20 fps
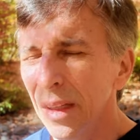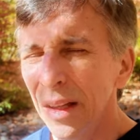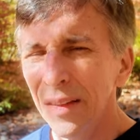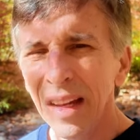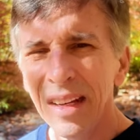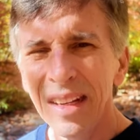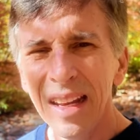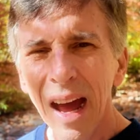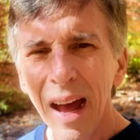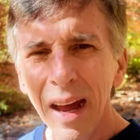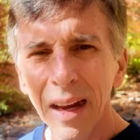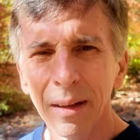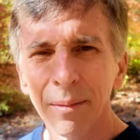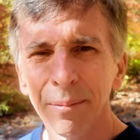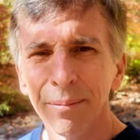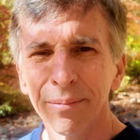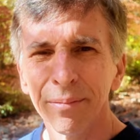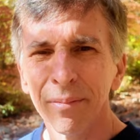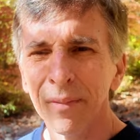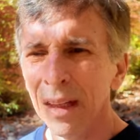then die.
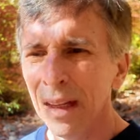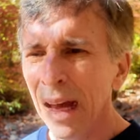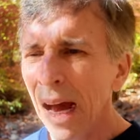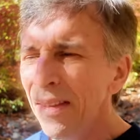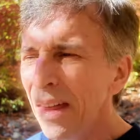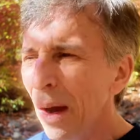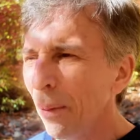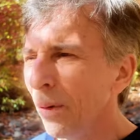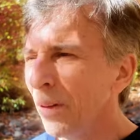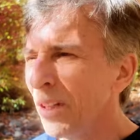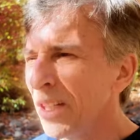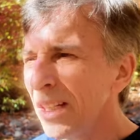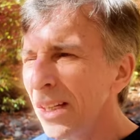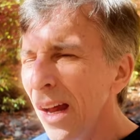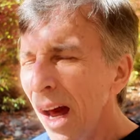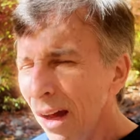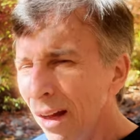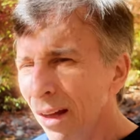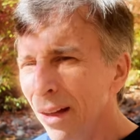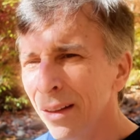God, that would
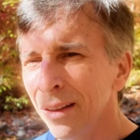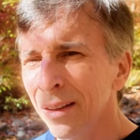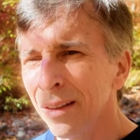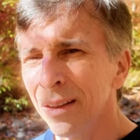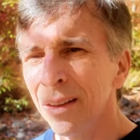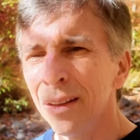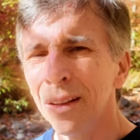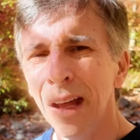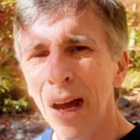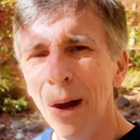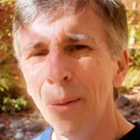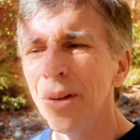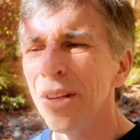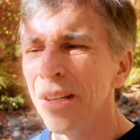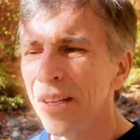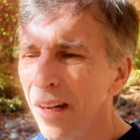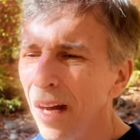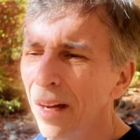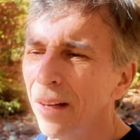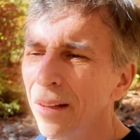suck. That
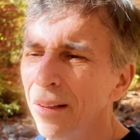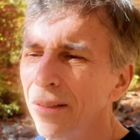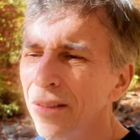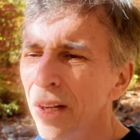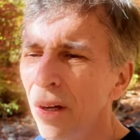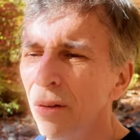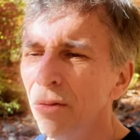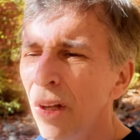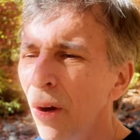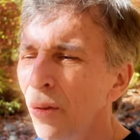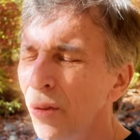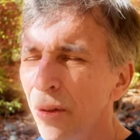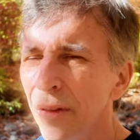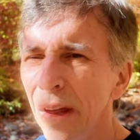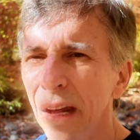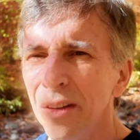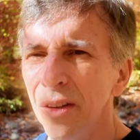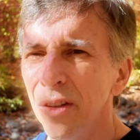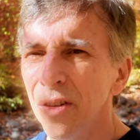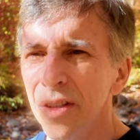would suck. So don't do
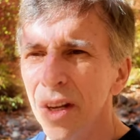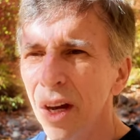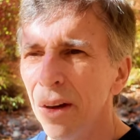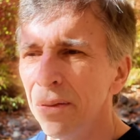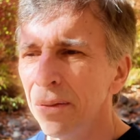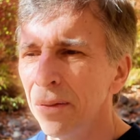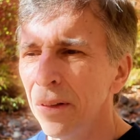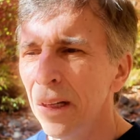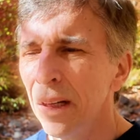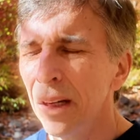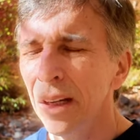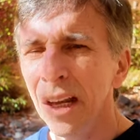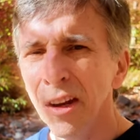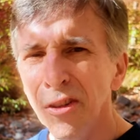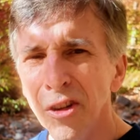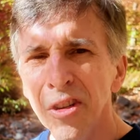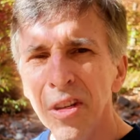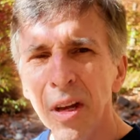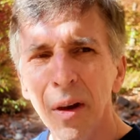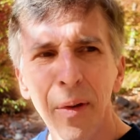that to yourself.
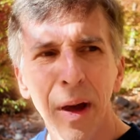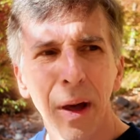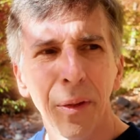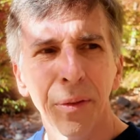Get yourself